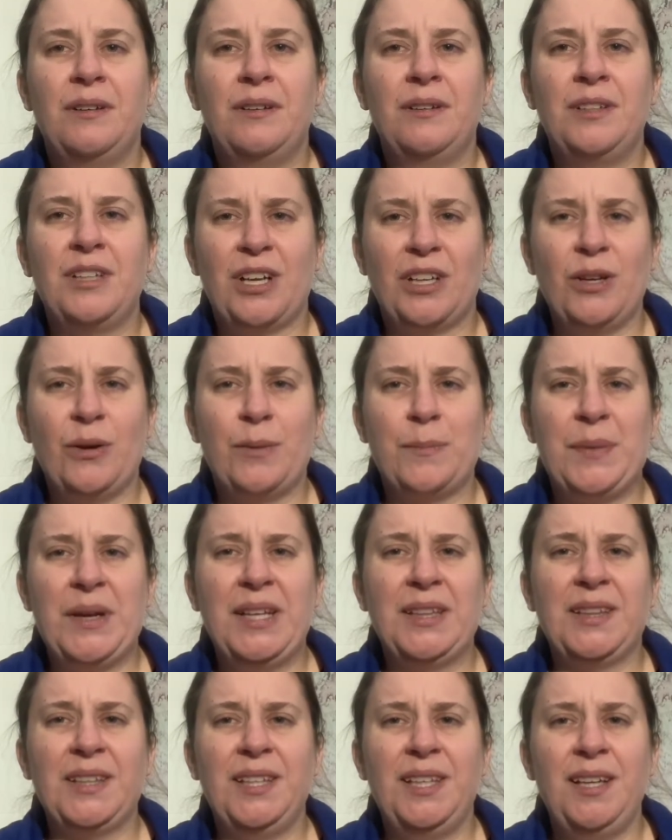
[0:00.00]
Y'all know what
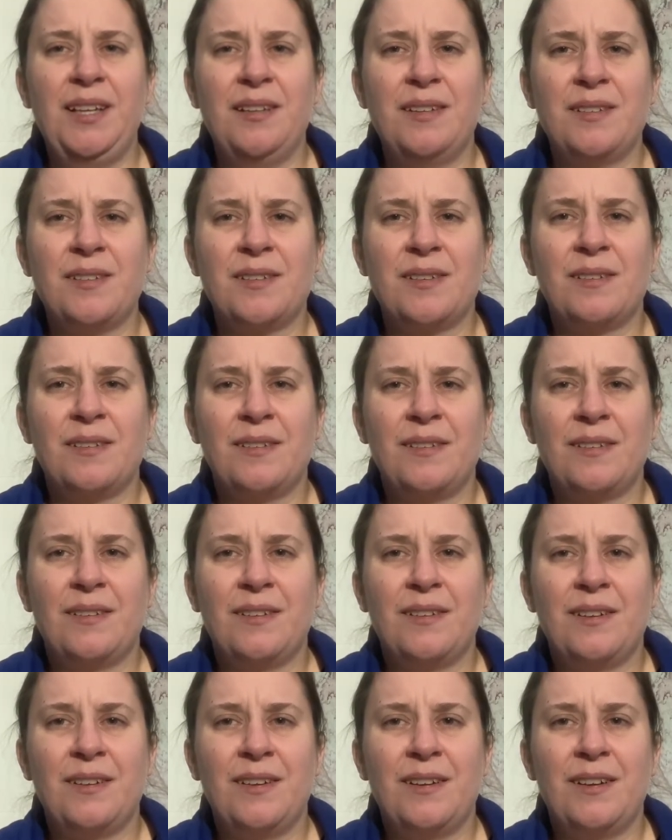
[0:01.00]
piddling is?
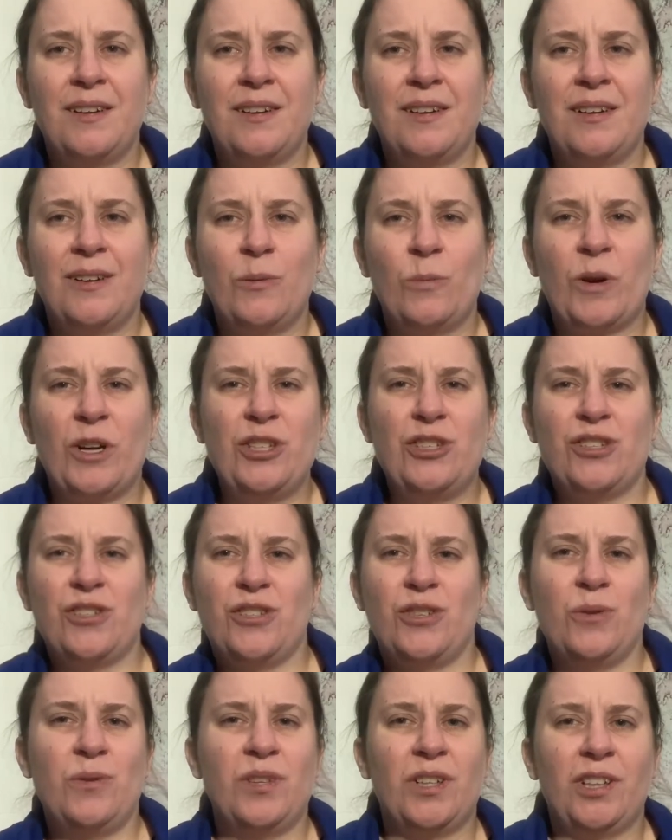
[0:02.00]
Where you're just
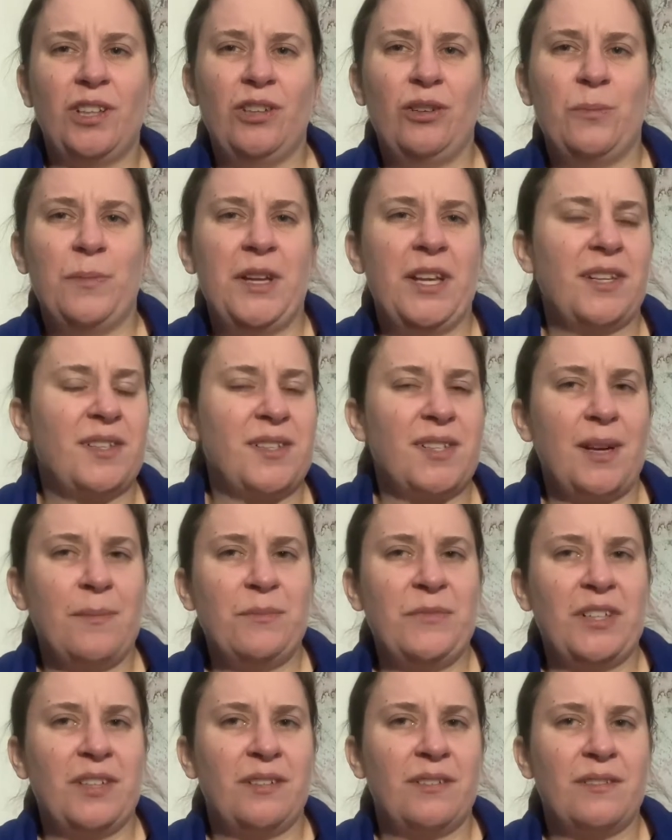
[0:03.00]
doing a little bit of
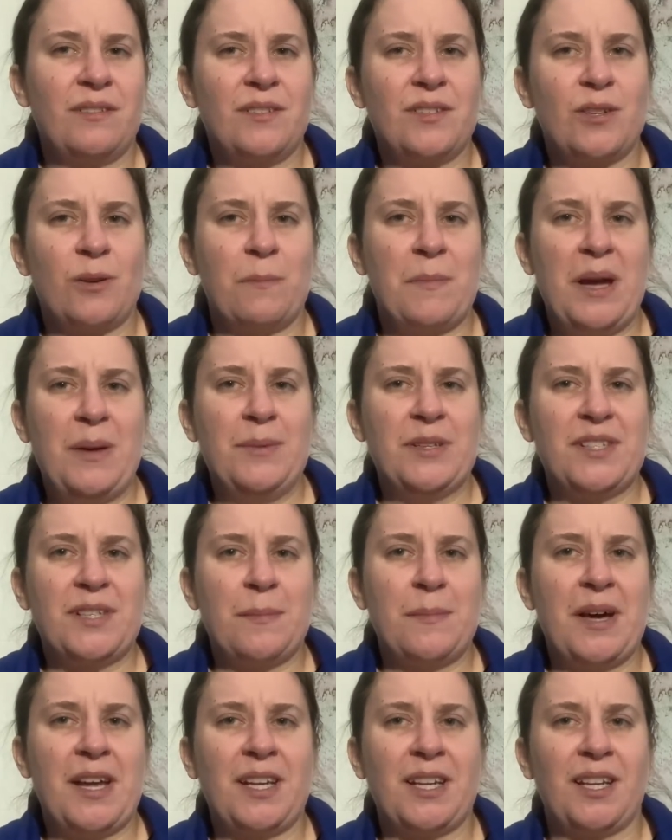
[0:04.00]
something so maybe
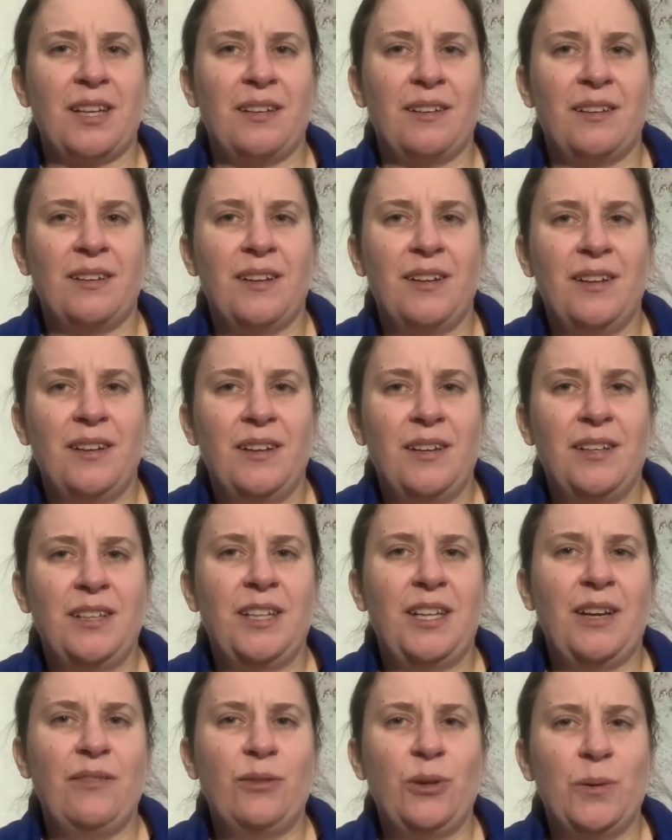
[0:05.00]
somebody can
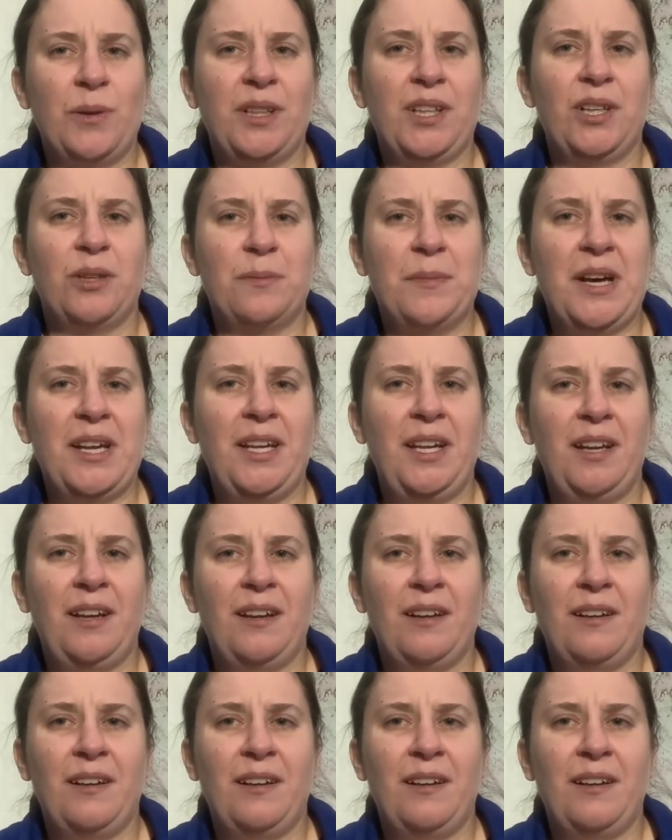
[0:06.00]
give you a little money.